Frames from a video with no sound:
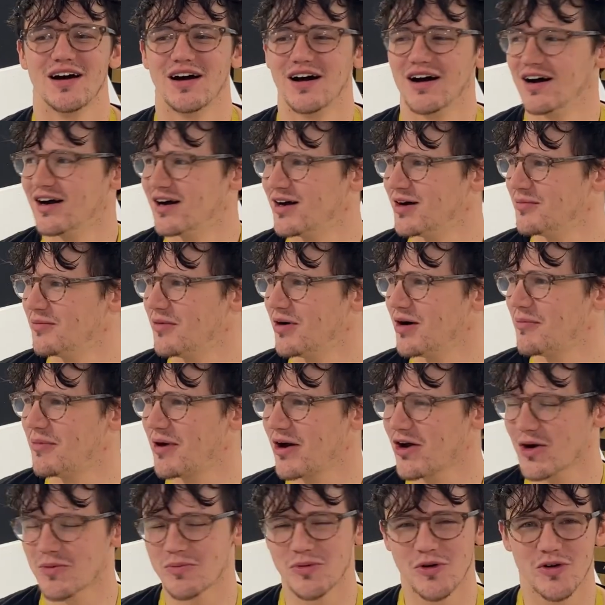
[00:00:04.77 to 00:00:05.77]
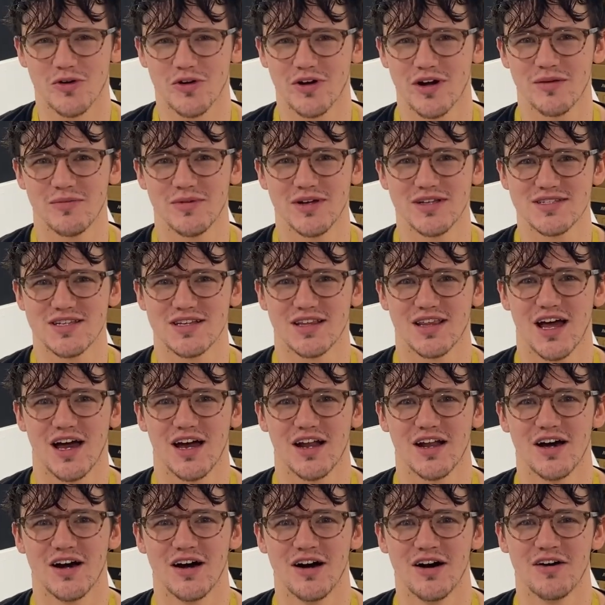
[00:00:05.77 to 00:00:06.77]
About our program, it's a lot
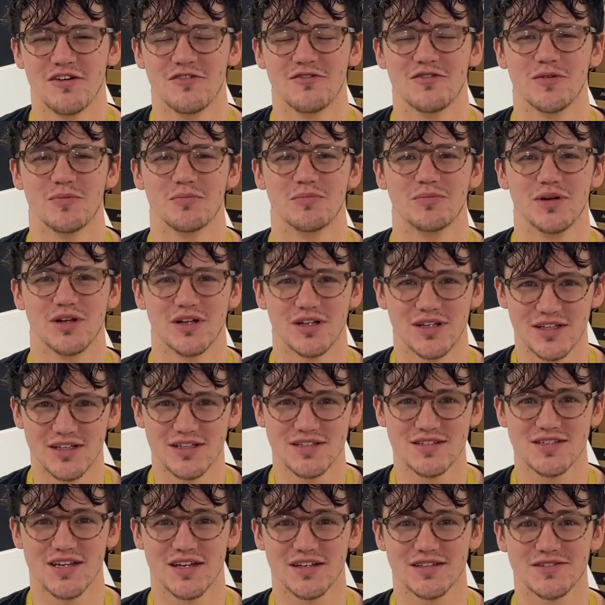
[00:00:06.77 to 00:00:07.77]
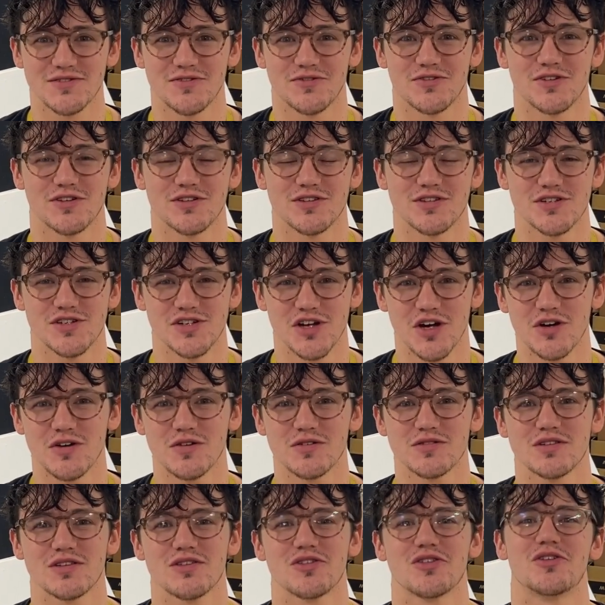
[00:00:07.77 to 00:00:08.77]
of building sets for the
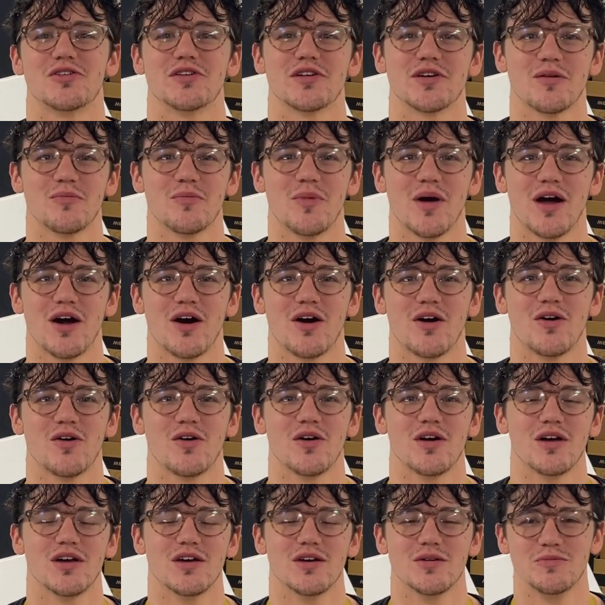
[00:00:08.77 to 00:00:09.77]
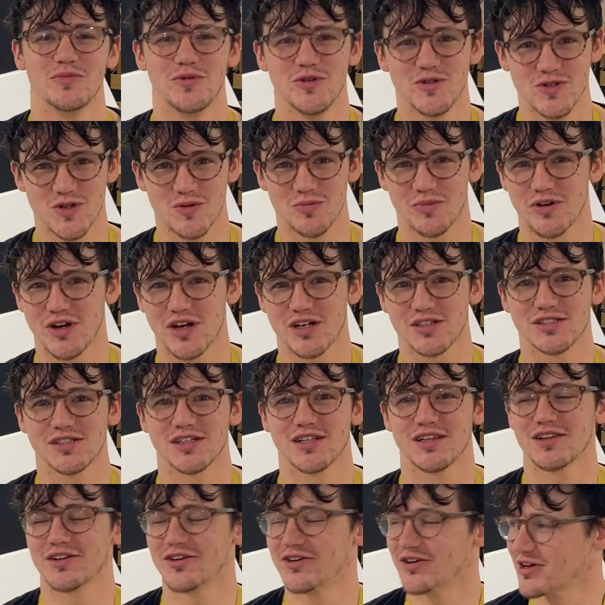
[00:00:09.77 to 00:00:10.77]
shows, learning about music
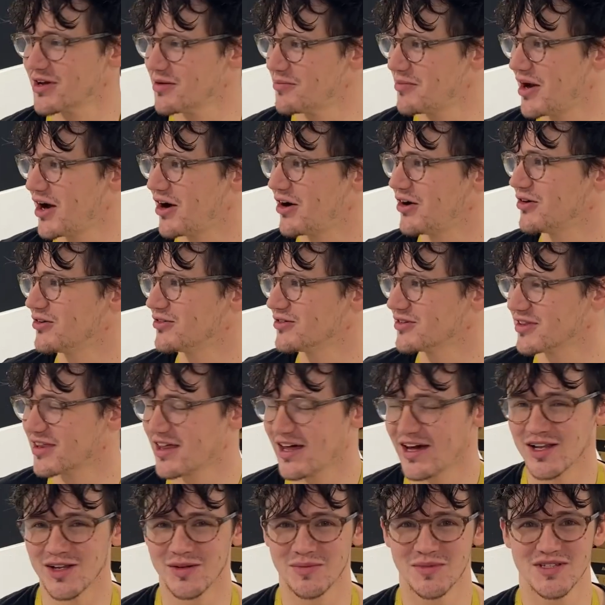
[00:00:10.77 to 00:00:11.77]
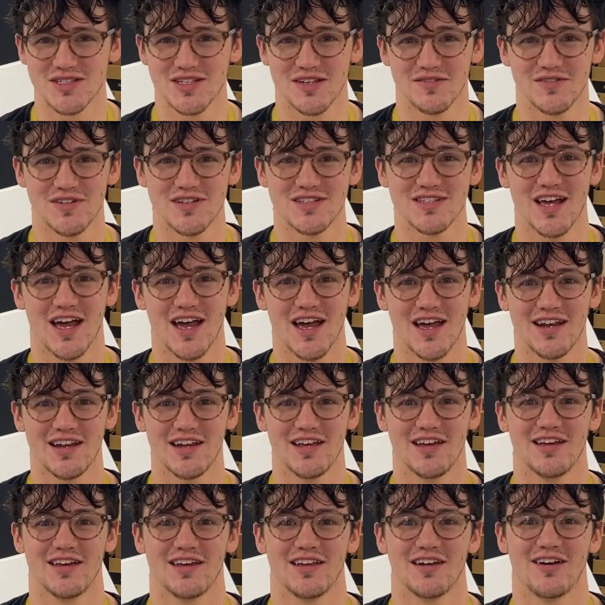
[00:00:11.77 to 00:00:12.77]
production, learning about the elements of design
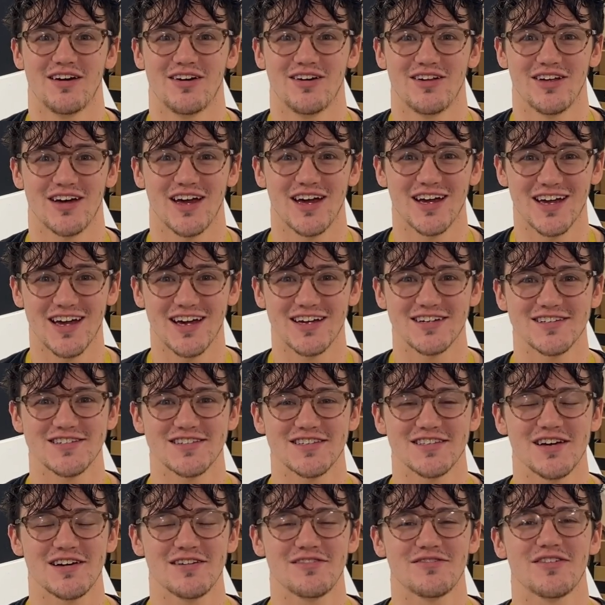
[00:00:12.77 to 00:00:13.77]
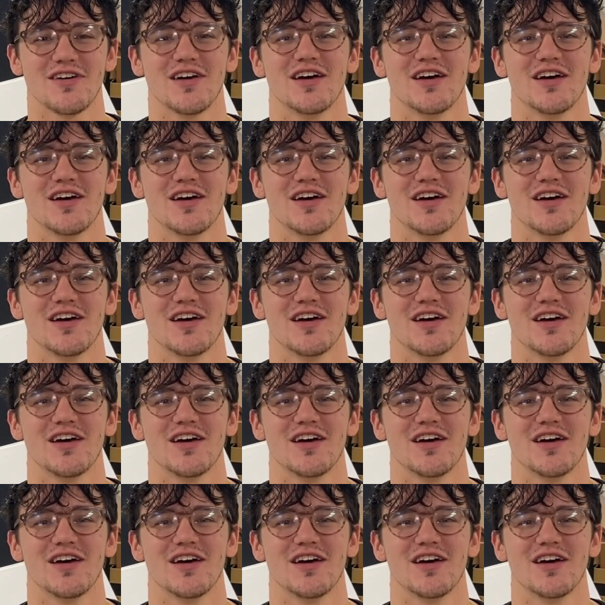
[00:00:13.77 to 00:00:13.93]
and all that kind of stuff.